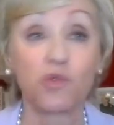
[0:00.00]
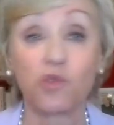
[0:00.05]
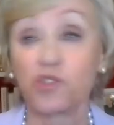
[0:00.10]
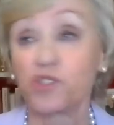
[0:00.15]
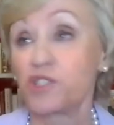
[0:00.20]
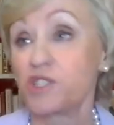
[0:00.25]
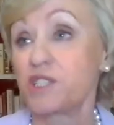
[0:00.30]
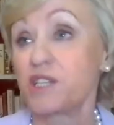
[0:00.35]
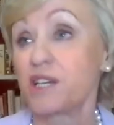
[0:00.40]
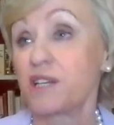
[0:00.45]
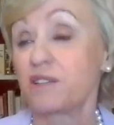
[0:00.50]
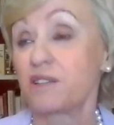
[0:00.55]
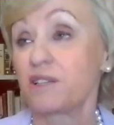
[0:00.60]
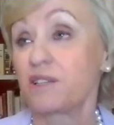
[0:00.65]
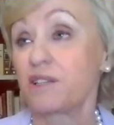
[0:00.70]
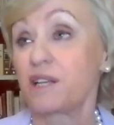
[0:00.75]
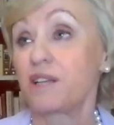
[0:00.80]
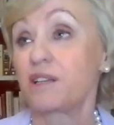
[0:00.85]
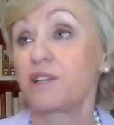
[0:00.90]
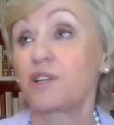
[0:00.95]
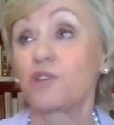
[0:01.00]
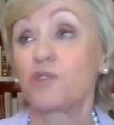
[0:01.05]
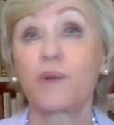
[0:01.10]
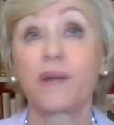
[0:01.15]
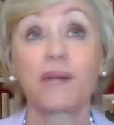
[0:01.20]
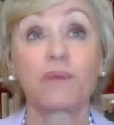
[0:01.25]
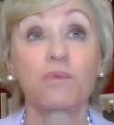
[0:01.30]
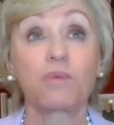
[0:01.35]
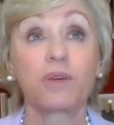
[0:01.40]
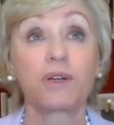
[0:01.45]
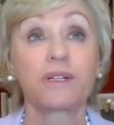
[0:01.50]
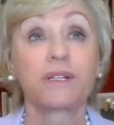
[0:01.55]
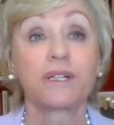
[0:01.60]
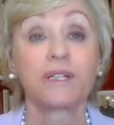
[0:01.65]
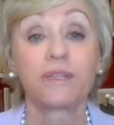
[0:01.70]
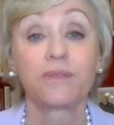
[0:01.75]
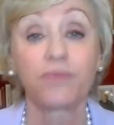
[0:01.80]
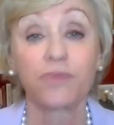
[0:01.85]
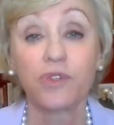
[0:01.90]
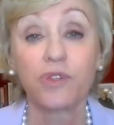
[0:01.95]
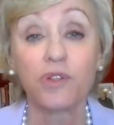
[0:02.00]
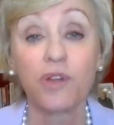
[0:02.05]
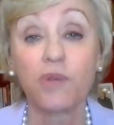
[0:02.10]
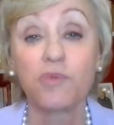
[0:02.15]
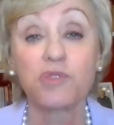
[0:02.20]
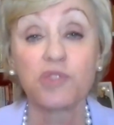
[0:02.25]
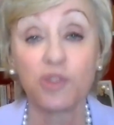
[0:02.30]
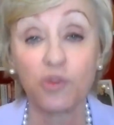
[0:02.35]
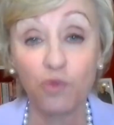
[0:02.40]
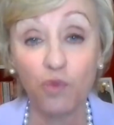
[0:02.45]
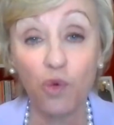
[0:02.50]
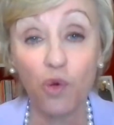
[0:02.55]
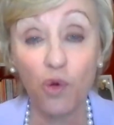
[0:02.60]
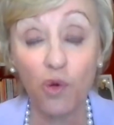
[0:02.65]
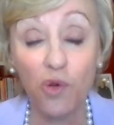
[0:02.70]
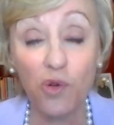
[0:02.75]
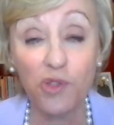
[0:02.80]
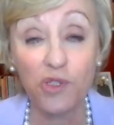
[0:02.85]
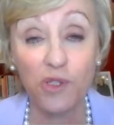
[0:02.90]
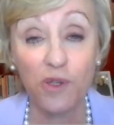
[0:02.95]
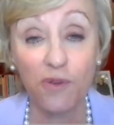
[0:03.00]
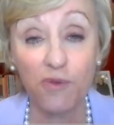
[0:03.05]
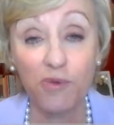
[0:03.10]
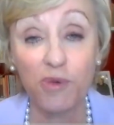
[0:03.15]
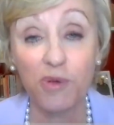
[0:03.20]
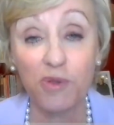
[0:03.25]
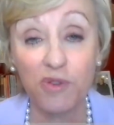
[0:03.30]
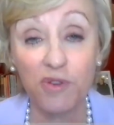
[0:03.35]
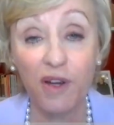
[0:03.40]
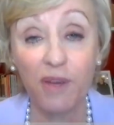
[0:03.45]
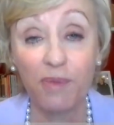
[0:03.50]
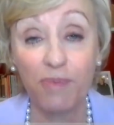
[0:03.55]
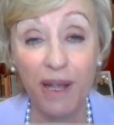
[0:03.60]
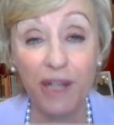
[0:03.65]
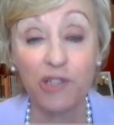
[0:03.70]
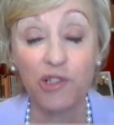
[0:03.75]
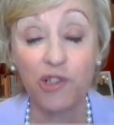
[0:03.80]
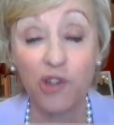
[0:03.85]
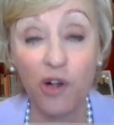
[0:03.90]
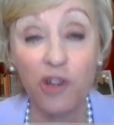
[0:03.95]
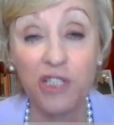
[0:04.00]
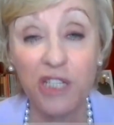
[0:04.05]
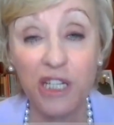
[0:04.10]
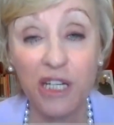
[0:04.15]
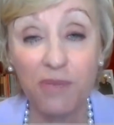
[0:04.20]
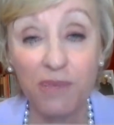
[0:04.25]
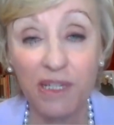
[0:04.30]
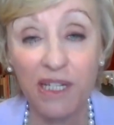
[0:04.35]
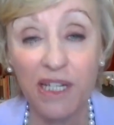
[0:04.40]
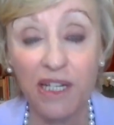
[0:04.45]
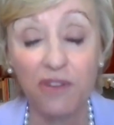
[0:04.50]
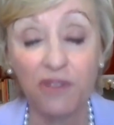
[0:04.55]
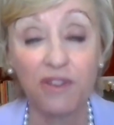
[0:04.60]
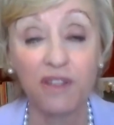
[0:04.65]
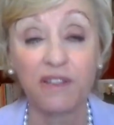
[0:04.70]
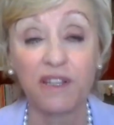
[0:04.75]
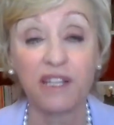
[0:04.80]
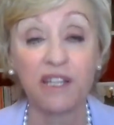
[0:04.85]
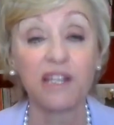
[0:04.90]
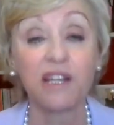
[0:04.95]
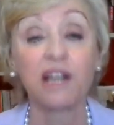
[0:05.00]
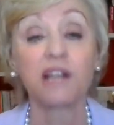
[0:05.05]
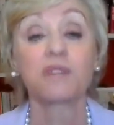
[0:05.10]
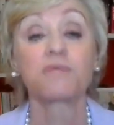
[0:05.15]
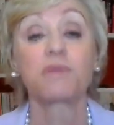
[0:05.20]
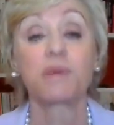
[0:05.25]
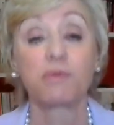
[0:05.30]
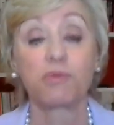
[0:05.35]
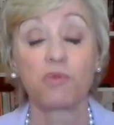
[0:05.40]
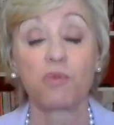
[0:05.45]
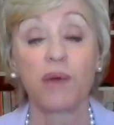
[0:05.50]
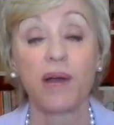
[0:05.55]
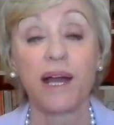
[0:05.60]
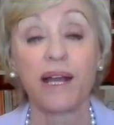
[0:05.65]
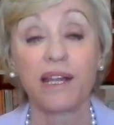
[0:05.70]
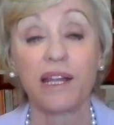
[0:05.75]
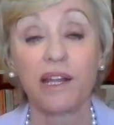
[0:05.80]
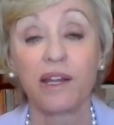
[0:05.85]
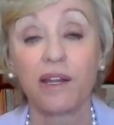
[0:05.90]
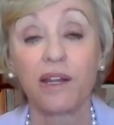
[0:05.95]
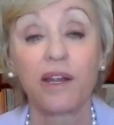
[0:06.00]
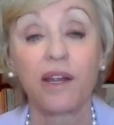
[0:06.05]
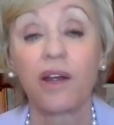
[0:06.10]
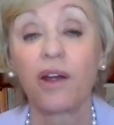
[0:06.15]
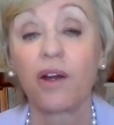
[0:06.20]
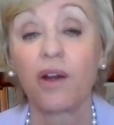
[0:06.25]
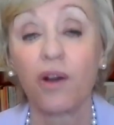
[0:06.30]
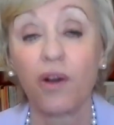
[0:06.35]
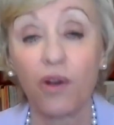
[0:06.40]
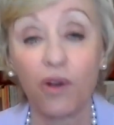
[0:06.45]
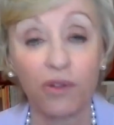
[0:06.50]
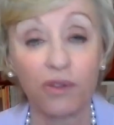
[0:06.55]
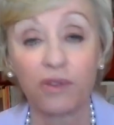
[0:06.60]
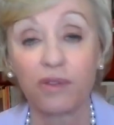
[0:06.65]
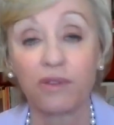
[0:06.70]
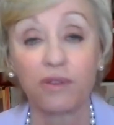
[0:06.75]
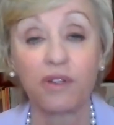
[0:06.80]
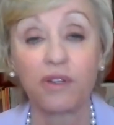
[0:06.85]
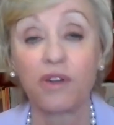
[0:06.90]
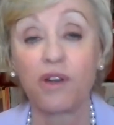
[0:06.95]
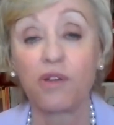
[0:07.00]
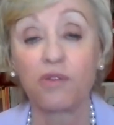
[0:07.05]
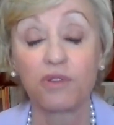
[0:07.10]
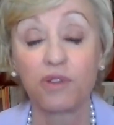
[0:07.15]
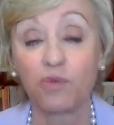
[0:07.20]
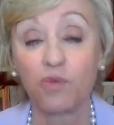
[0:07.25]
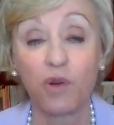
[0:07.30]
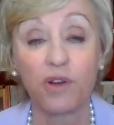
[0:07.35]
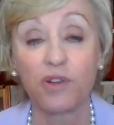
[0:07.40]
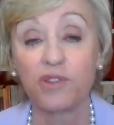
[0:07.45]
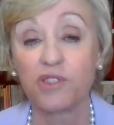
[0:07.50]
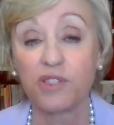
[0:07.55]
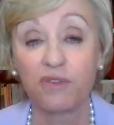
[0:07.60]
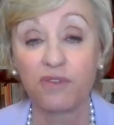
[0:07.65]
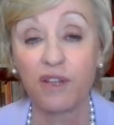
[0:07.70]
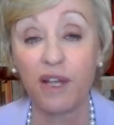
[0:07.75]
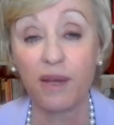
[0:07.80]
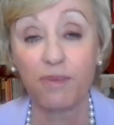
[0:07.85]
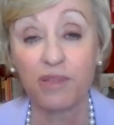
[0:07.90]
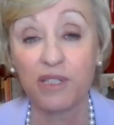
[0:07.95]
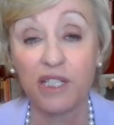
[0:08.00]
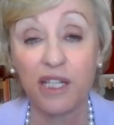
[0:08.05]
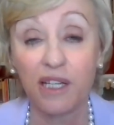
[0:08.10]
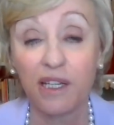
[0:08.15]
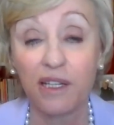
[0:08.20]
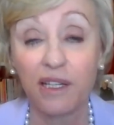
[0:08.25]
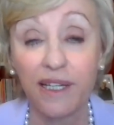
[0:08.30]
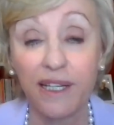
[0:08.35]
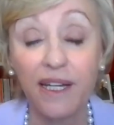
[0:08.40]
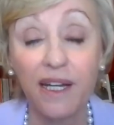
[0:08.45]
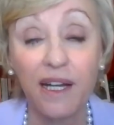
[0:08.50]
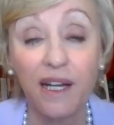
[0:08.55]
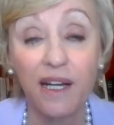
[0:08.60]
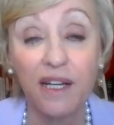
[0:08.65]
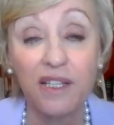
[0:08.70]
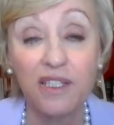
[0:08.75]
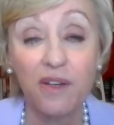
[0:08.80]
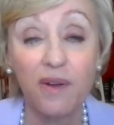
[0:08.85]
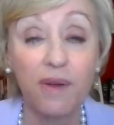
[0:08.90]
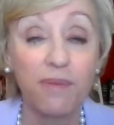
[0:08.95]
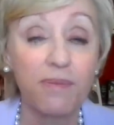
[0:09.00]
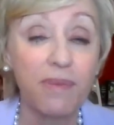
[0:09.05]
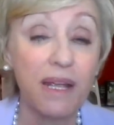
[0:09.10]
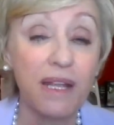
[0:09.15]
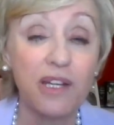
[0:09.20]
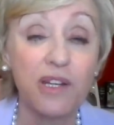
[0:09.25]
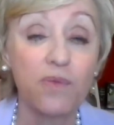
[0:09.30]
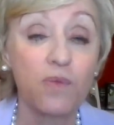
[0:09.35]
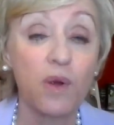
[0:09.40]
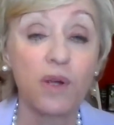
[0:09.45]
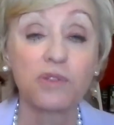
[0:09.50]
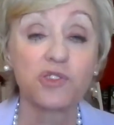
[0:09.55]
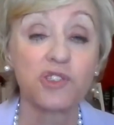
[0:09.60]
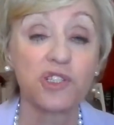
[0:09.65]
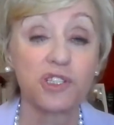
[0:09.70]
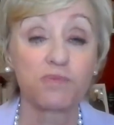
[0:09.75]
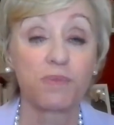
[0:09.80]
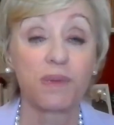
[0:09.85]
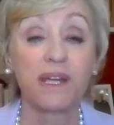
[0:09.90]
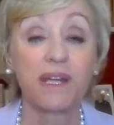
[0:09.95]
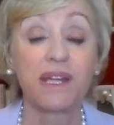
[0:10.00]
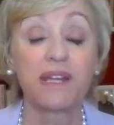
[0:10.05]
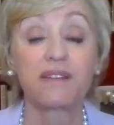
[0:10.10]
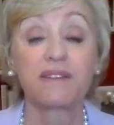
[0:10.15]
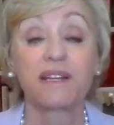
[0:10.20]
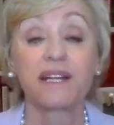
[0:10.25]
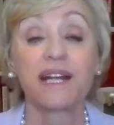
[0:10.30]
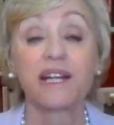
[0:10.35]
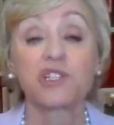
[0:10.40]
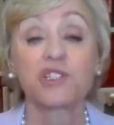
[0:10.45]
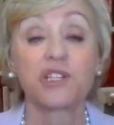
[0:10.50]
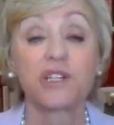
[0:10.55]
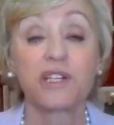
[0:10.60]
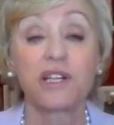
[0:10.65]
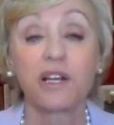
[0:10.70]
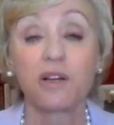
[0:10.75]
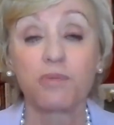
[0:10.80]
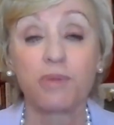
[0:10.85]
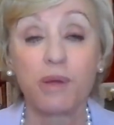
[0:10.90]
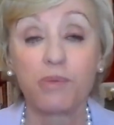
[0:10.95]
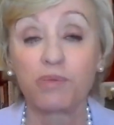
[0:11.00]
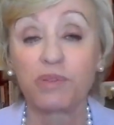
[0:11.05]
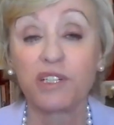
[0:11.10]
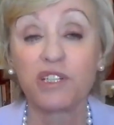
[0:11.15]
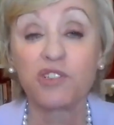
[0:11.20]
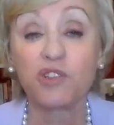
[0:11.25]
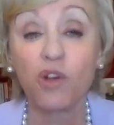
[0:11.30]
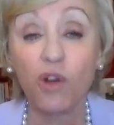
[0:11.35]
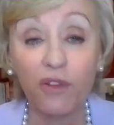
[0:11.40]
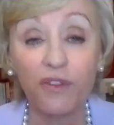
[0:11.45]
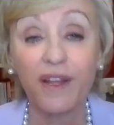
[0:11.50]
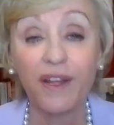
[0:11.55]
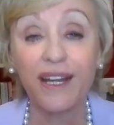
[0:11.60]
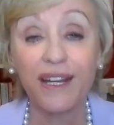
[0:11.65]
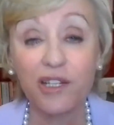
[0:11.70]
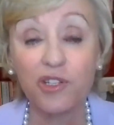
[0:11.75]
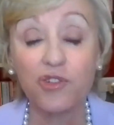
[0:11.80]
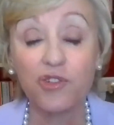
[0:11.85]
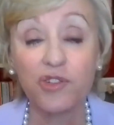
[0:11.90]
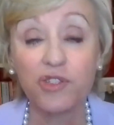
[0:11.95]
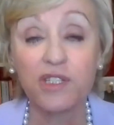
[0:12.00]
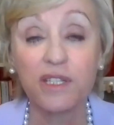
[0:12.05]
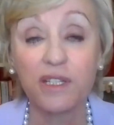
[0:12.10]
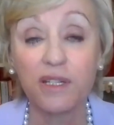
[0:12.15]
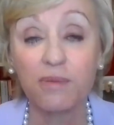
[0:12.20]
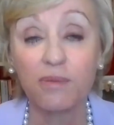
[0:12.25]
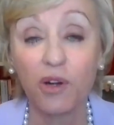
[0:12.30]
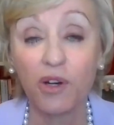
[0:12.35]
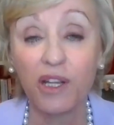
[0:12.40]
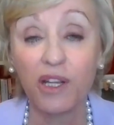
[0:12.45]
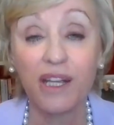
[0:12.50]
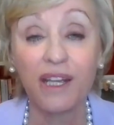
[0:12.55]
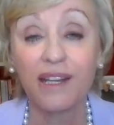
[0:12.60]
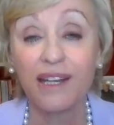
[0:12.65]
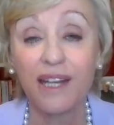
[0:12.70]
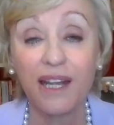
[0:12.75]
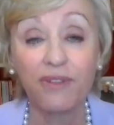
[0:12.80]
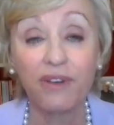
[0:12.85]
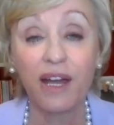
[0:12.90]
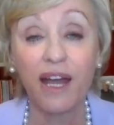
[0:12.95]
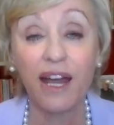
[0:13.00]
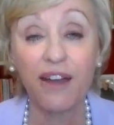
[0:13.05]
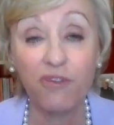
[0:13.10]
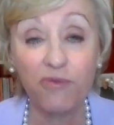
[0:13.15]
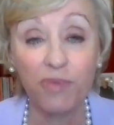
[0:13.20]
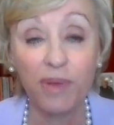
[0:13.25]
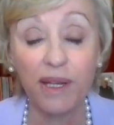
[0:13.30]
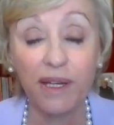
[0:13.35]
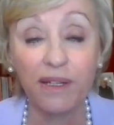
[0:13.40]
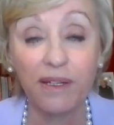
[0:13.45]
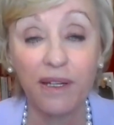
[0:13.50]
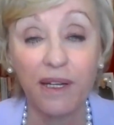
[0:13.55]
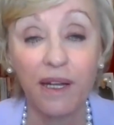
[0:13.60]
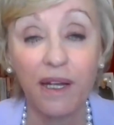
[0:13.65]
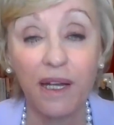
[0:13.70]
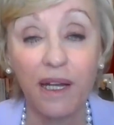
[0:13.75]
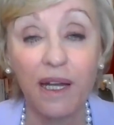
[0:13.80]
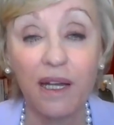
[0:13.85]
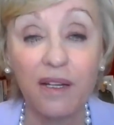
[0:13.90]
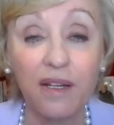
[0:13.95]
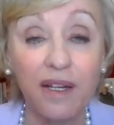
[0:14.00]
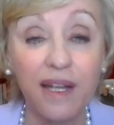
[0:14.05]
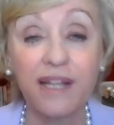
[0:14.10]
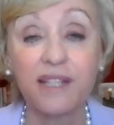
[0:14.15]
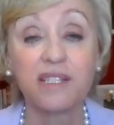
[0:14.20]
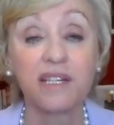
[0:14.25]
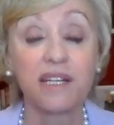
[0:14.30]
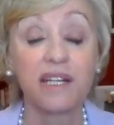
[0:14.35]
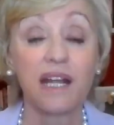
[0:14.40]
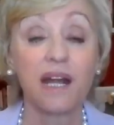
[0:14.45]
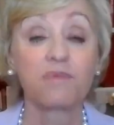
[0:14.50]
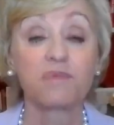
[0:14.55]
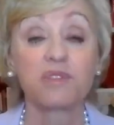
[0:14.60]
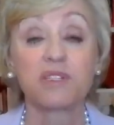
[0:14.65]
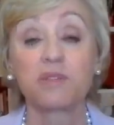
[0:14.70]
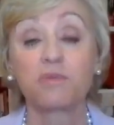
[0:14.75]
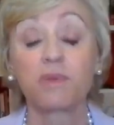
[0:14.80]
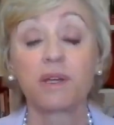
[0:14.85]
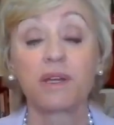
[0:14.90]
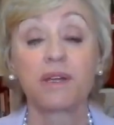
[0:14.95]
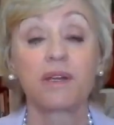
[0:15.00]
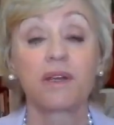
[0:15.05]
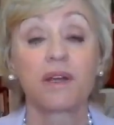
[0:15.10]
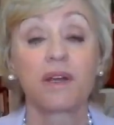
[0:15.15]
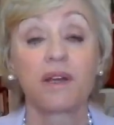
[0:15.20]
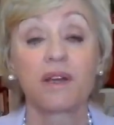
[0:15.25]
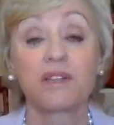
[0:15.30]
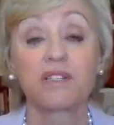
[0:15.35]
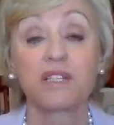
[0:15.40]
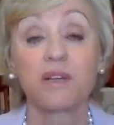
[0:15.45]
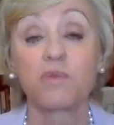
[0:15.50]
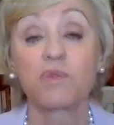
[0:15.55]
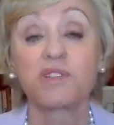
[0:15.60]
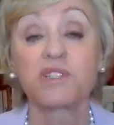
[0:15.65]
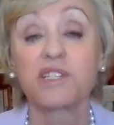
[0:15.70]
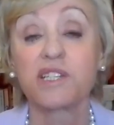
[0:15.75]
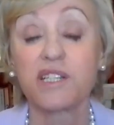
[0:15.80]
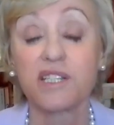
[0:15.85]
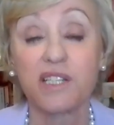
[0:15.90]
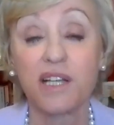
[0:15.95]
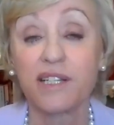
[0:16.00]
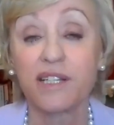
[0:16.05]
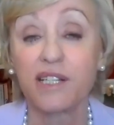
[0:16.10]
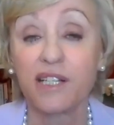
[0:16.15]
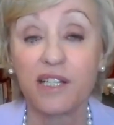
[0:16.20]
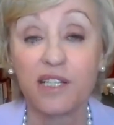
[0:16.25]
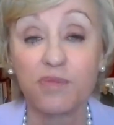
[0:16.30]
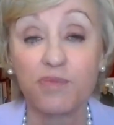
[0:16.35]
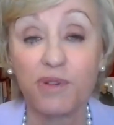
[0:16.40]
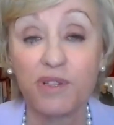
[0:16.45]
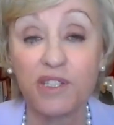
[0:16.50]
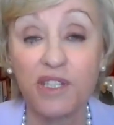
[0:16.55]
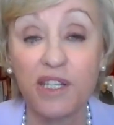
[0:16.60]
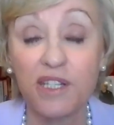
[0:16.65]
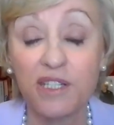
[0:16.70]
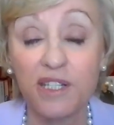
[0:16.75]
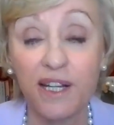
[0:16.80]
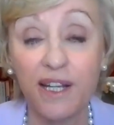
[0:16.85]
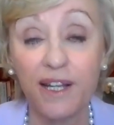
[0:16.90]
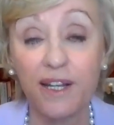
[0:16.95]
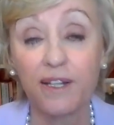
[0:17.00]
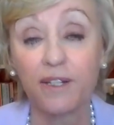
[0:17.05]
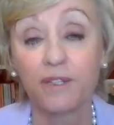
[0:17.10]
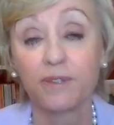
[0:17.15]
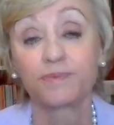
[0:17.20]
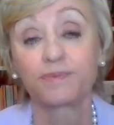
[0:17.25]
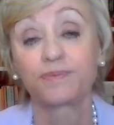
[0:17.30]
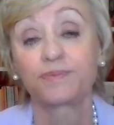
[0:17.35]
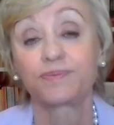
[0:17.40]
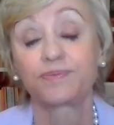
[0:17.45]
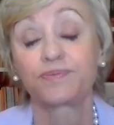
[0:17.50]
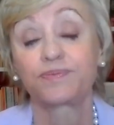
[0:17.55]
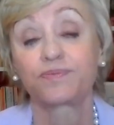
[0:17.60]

George VI and the Queen were, you know, it was the war, so everybody was very patriotic, but I don't think that young people were hanging on, you know, the words of them particularly. So it may well just be that actually young people are not that interested in monarchy and never have been, unless it happens to be someone as exciting as Princess Diana.